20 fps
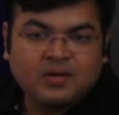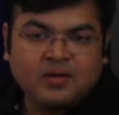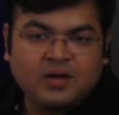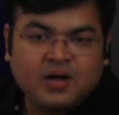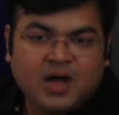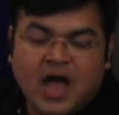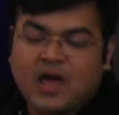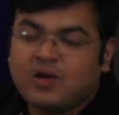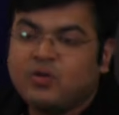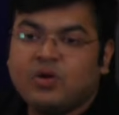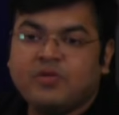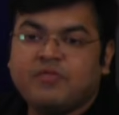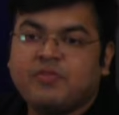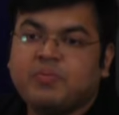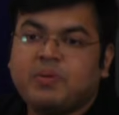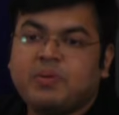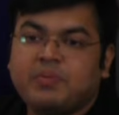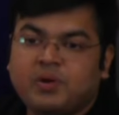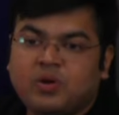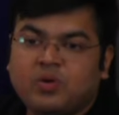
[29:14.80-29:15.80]
I don't know if you
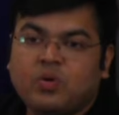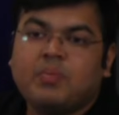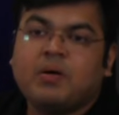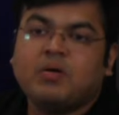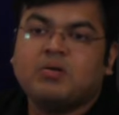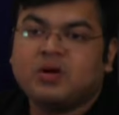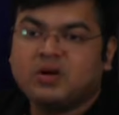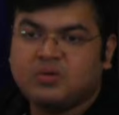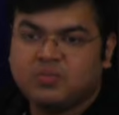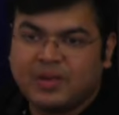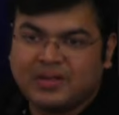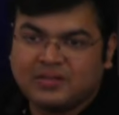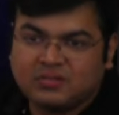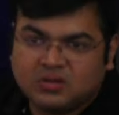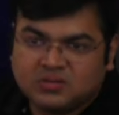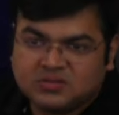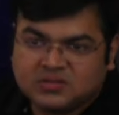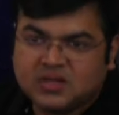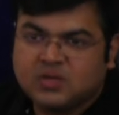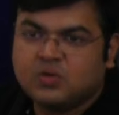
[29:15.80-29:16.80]
people know about it. When
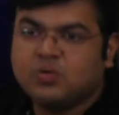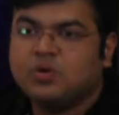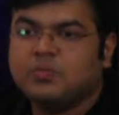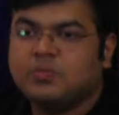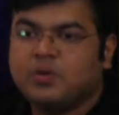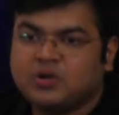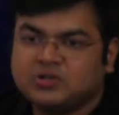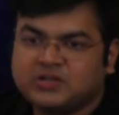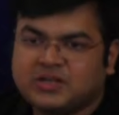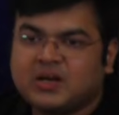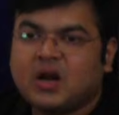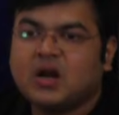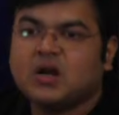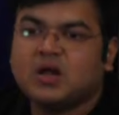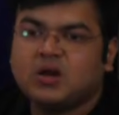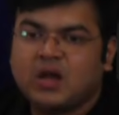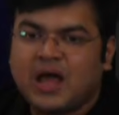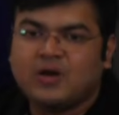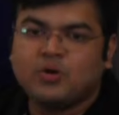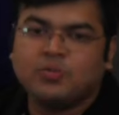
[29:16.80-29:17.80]
the Singur project, Tata
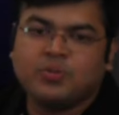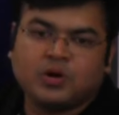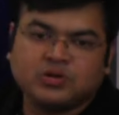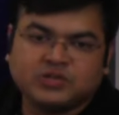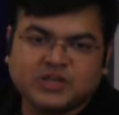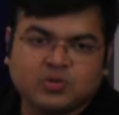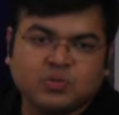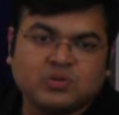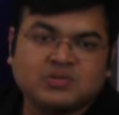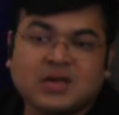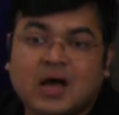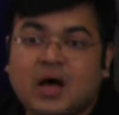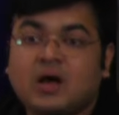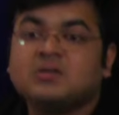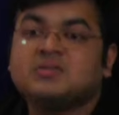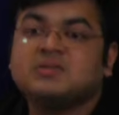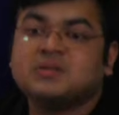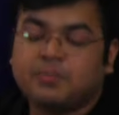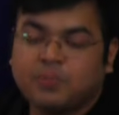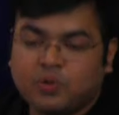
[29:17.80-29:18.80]
Nano project, was
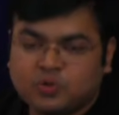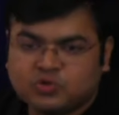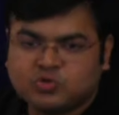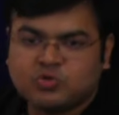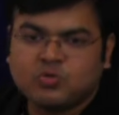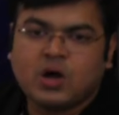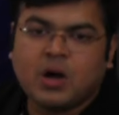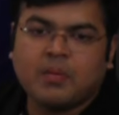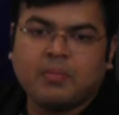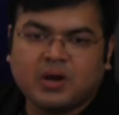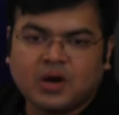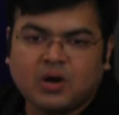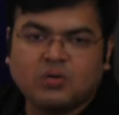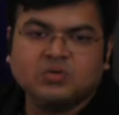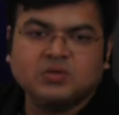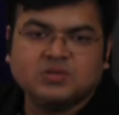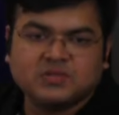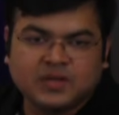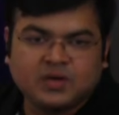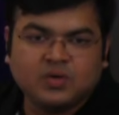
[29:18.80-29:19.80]
supposed to come around
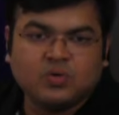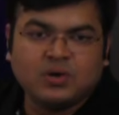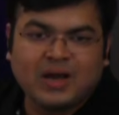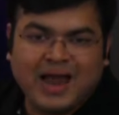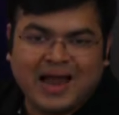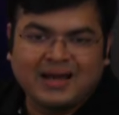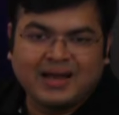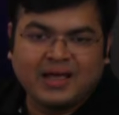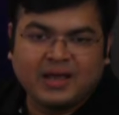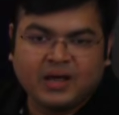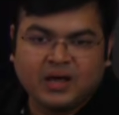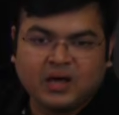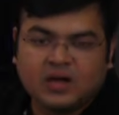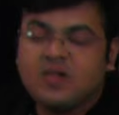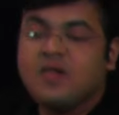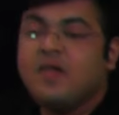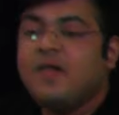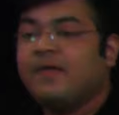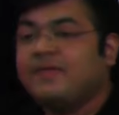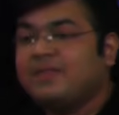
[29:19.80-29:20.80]
the Singur land area,
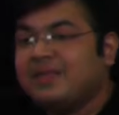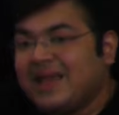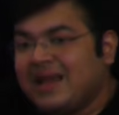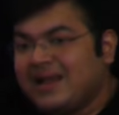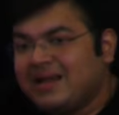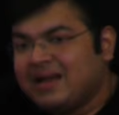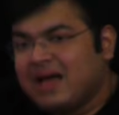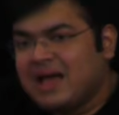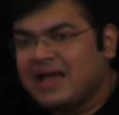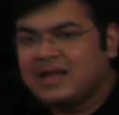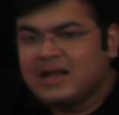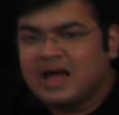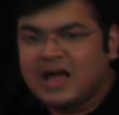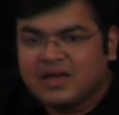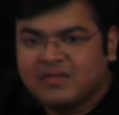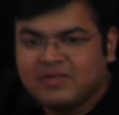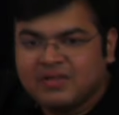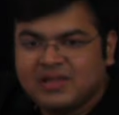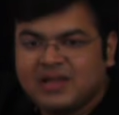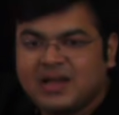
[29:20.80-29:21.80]
the entire
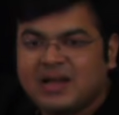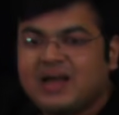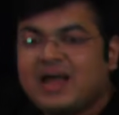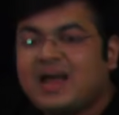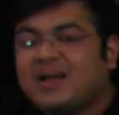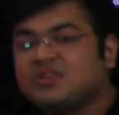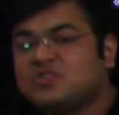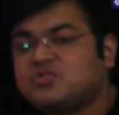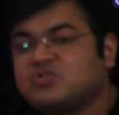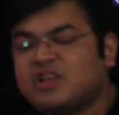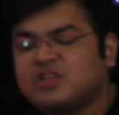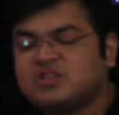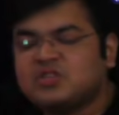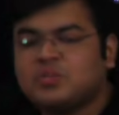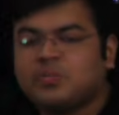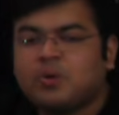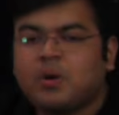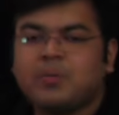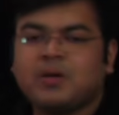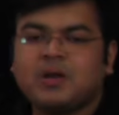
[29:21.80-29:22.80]
highway, the entire stretch, the
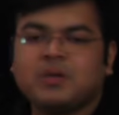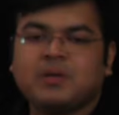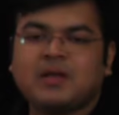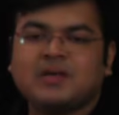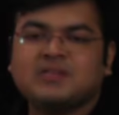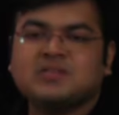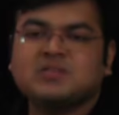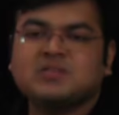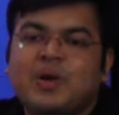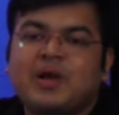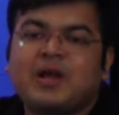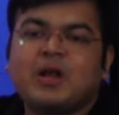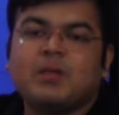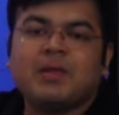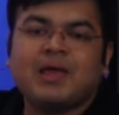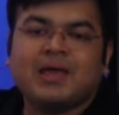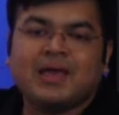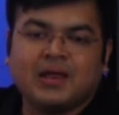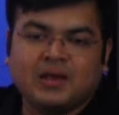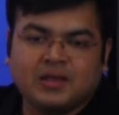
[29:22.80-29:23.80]
property prices up
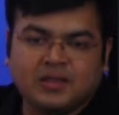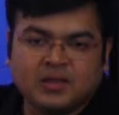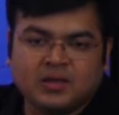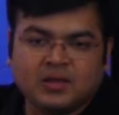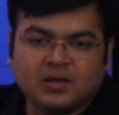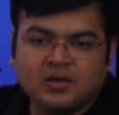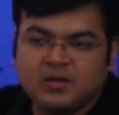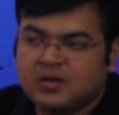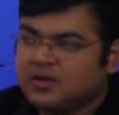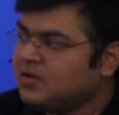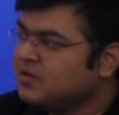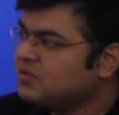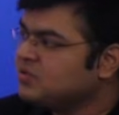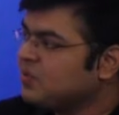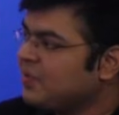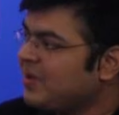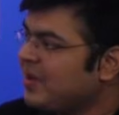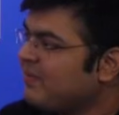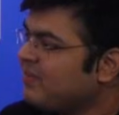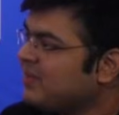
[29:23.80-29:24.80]
like anything. So
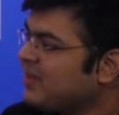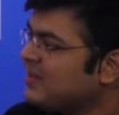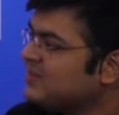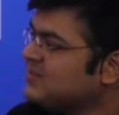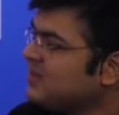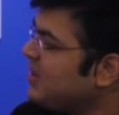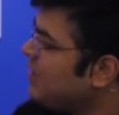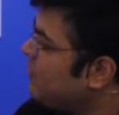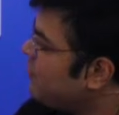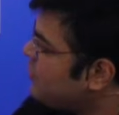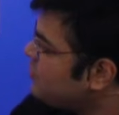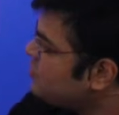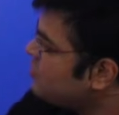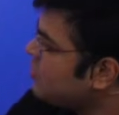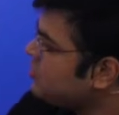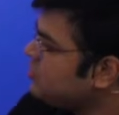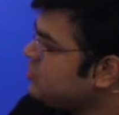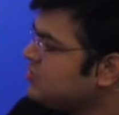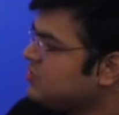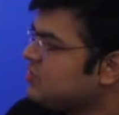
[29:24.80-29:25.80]
whenever there is an
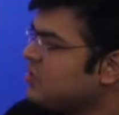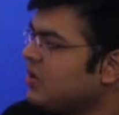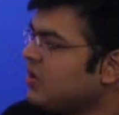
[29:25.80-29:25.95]
infrastructural